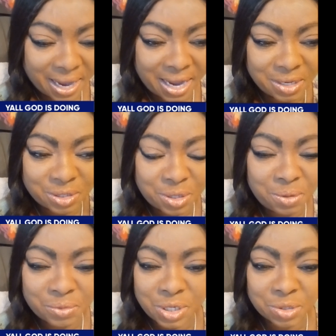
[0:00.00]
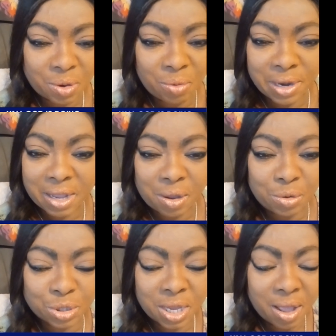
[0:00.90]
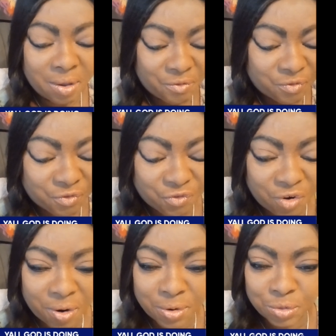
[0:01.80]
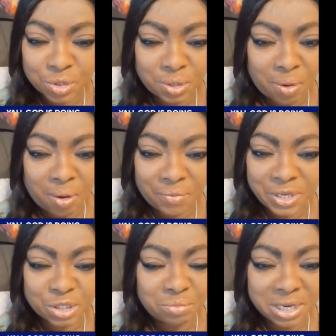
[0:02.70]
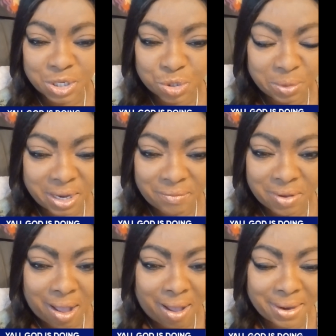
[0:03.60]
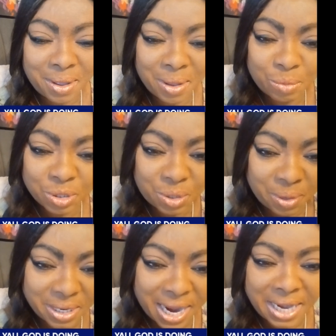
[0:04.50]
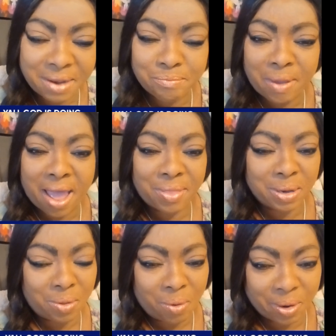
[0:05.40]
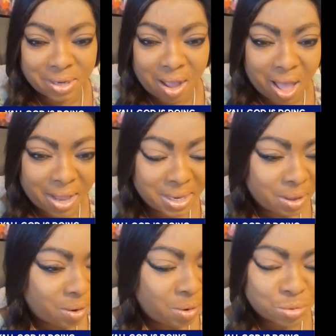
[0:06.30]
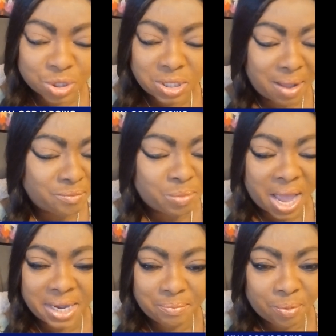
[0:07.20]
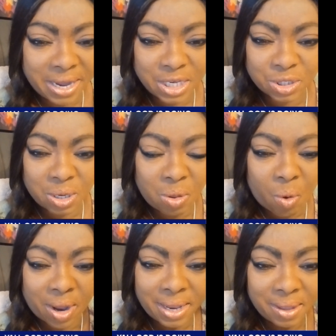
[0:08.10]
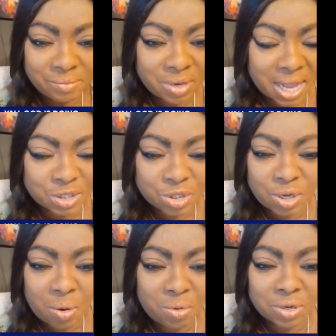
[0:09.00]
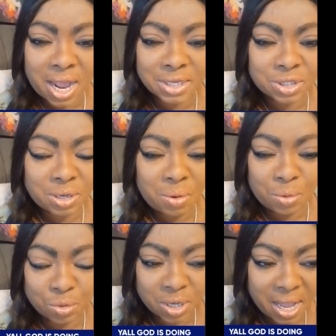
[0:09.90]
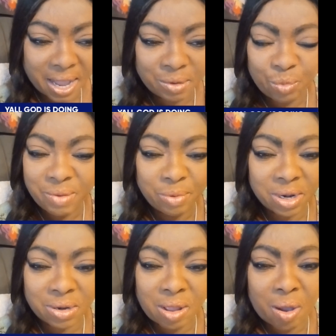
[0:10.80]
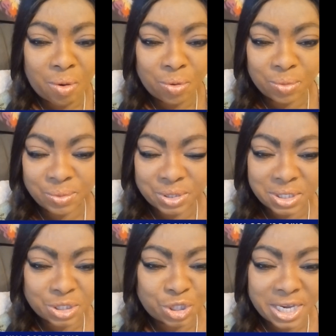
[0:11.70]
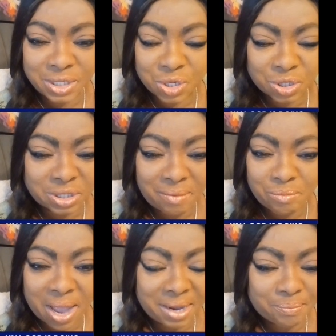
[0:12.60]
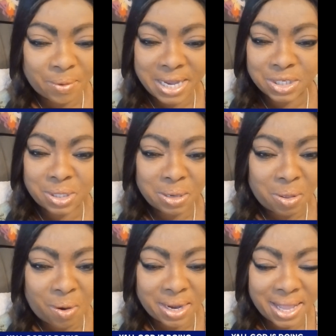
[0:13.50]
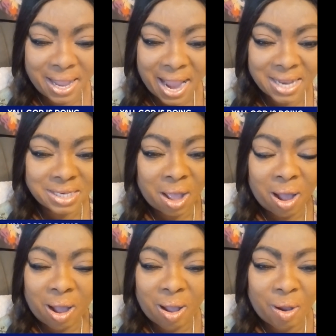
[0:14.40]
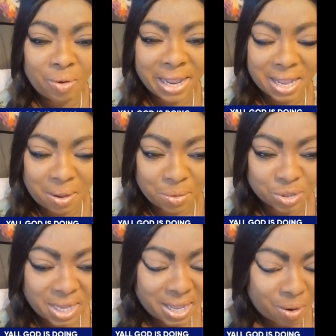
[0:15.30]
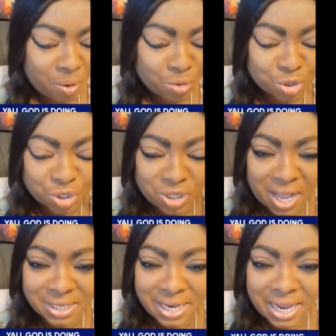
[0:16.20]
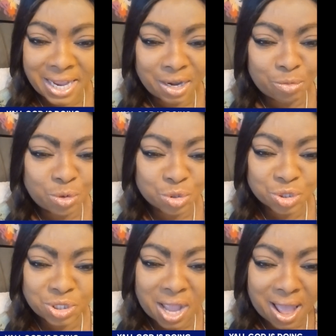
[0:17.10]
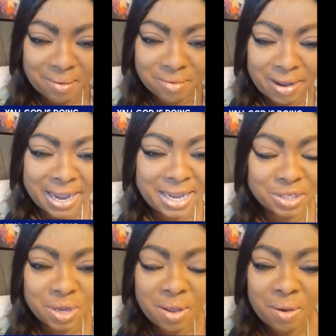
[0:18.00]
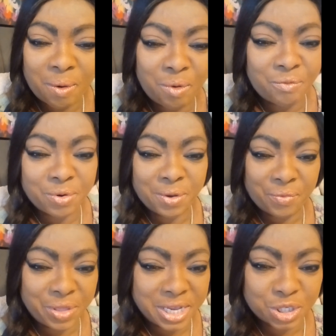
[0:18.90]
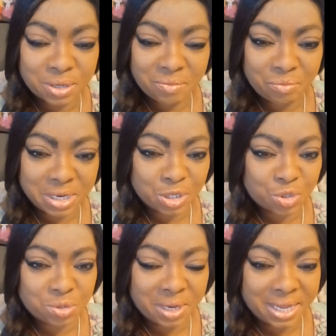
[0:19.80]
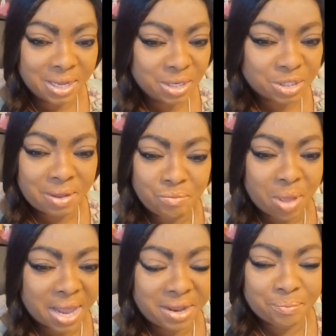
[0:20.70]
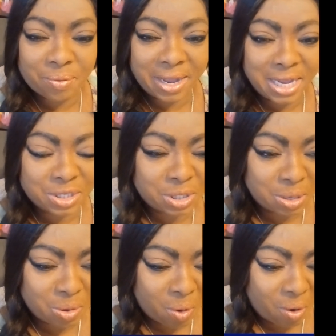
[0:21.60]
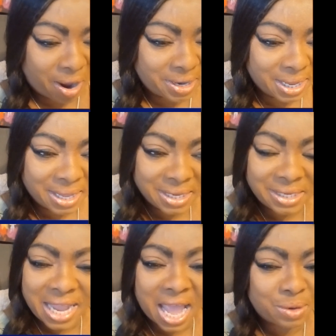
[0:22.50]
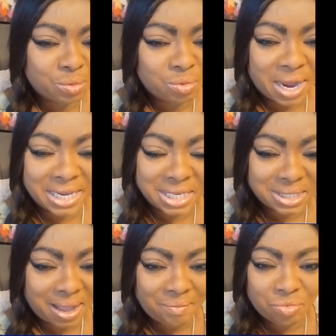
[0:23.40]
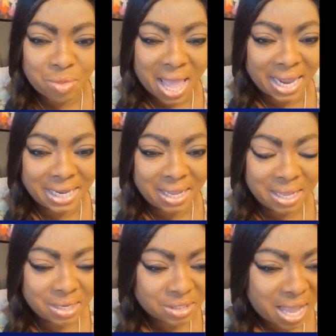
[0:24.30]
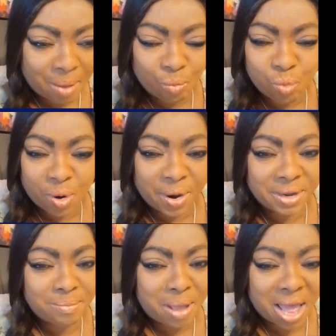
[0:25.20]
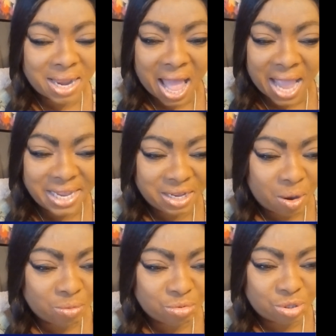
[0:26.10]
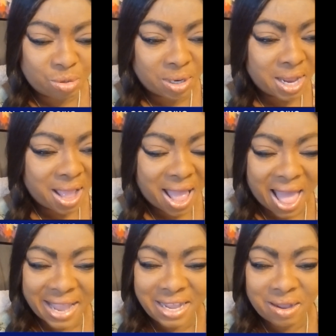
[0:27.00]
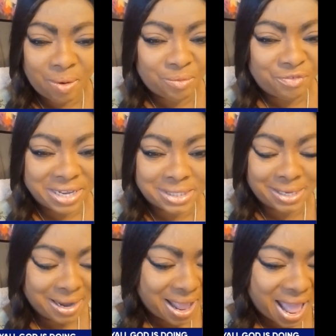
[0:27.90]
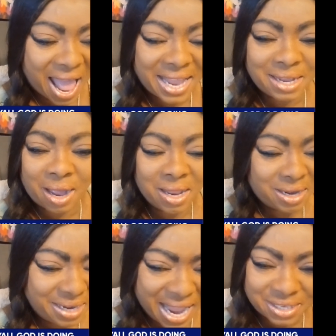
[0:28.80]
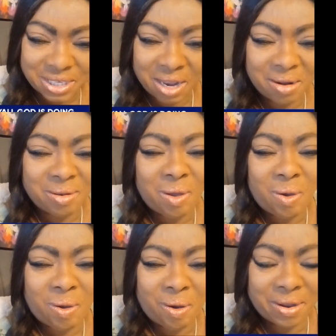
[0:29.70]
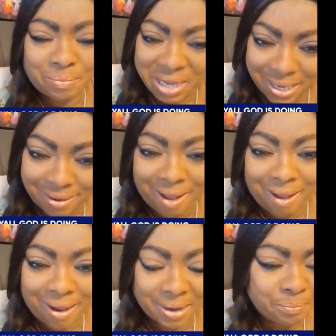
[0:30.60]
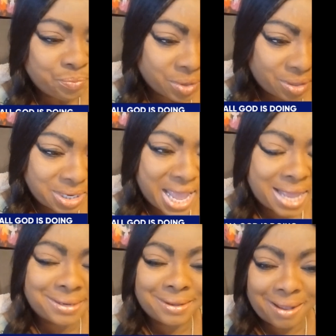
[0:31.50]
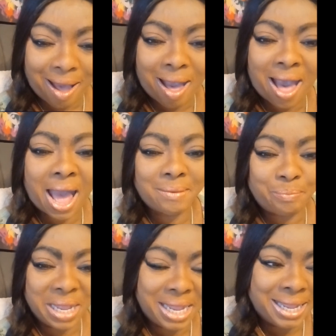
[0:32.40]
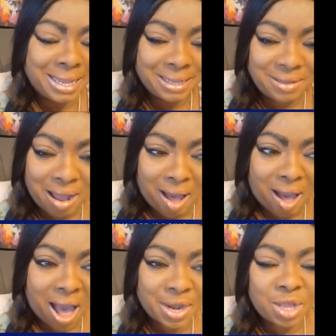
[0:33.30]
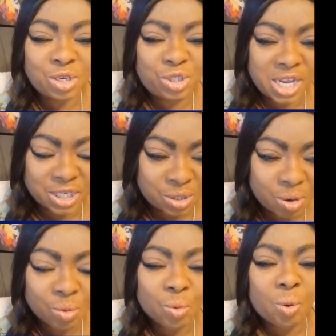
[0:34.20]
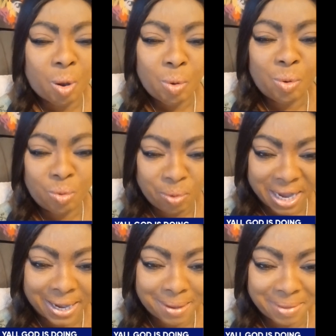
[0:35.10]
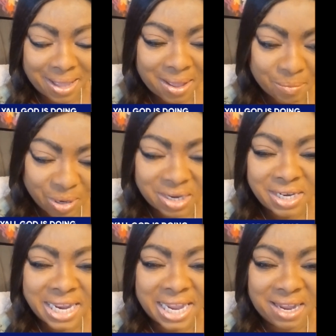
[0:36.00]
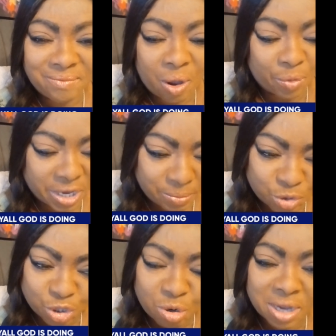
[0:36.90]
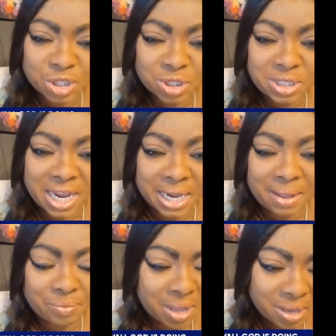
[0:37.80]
into this Holy Ghost fertile soil, this ministry of God was created by the Lord God. Oh, somebody praise the Lord. Not sold our souls and we belong to Jesus. Somebody praise the Lord and the Holy Ghost. Oh, oh, Elamosha reigns over this ministry. Somebody praise the Lord. Get ready, somebody. Stop worrying about how you gonna do it, how you gonna fix it, how you gonna let the Lord be God. Let let God be God. Just roll with him. Believe on him. Trust in him.